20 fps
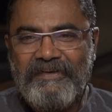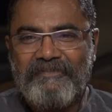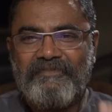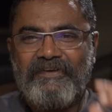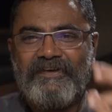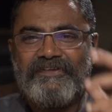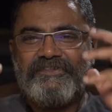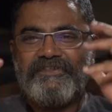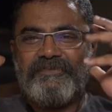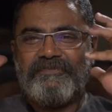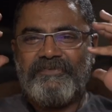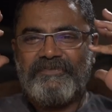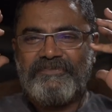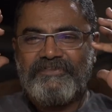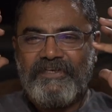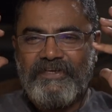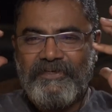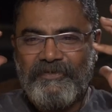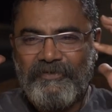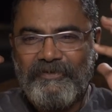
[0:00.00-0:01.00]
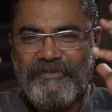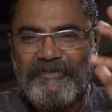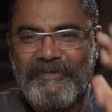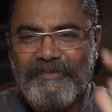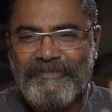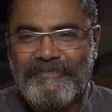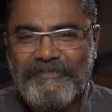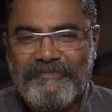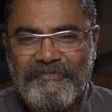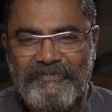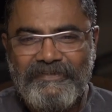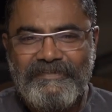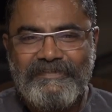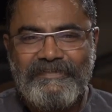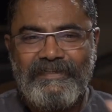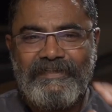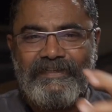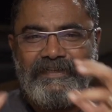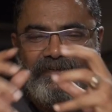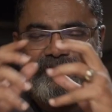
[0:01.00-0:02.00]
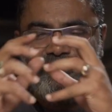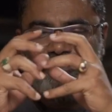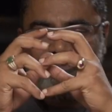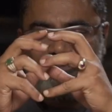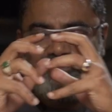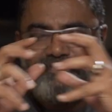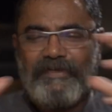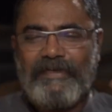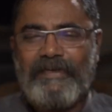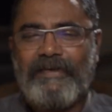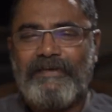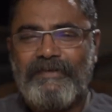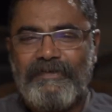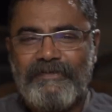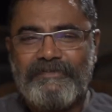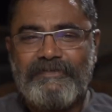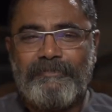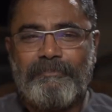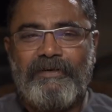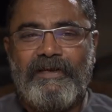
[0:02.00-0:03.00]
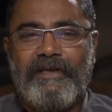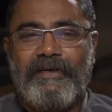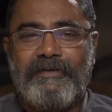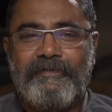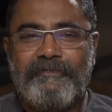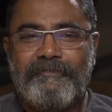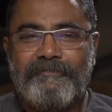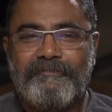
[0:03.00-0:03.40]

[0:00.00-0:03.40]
invasion, if you study all that. It's the first thing that goes to hell is the plan.